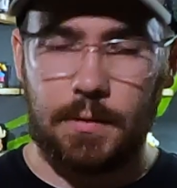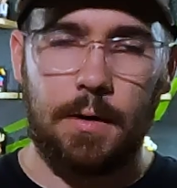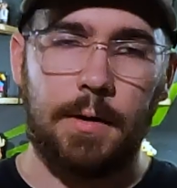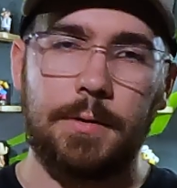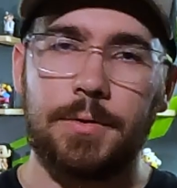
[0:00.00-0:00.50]

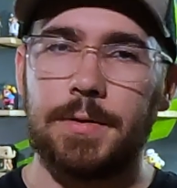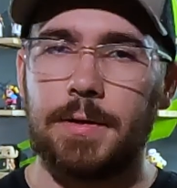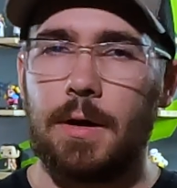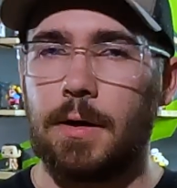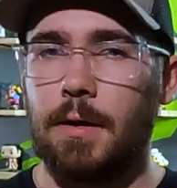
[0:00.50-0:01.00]
Alright, you just
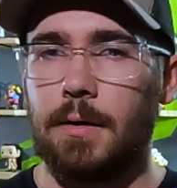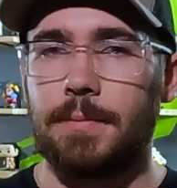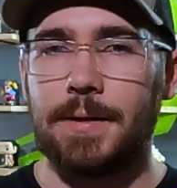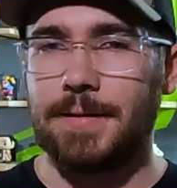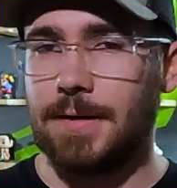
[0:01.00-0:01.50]
saw a cut
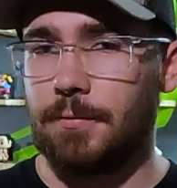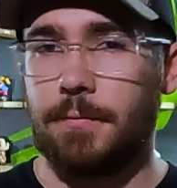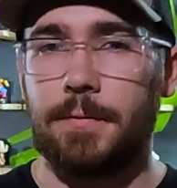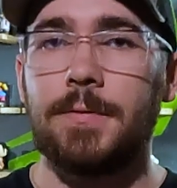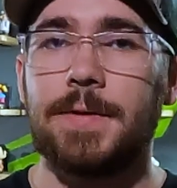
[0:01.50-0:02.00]
because I
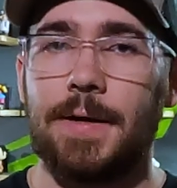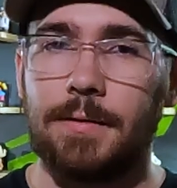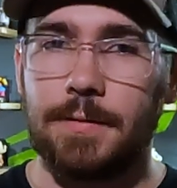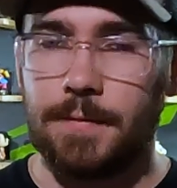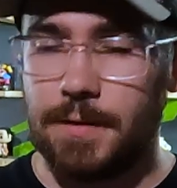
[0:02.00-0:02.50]
refused to end
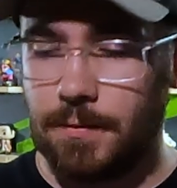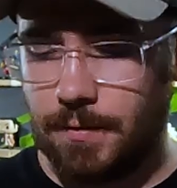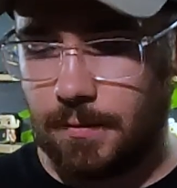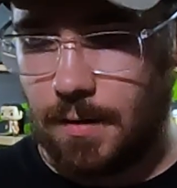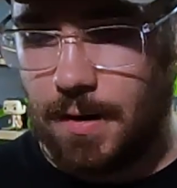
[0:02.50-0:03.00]
this video
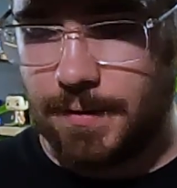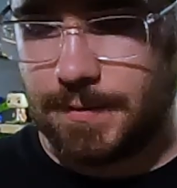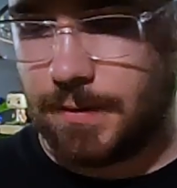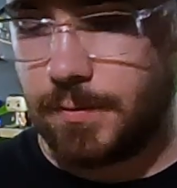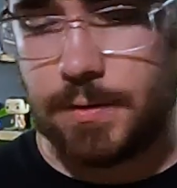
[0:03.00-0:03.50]
on a
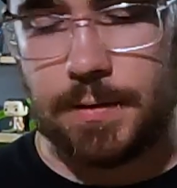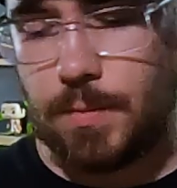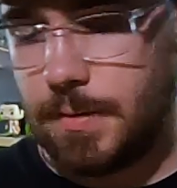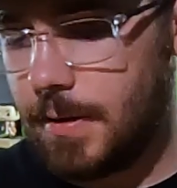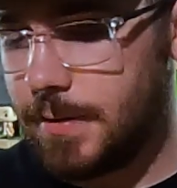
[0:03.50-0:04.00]
loss. It was just
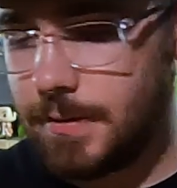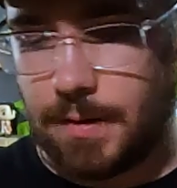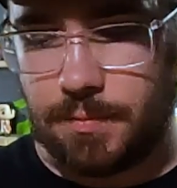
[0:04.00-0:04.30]
one loss, I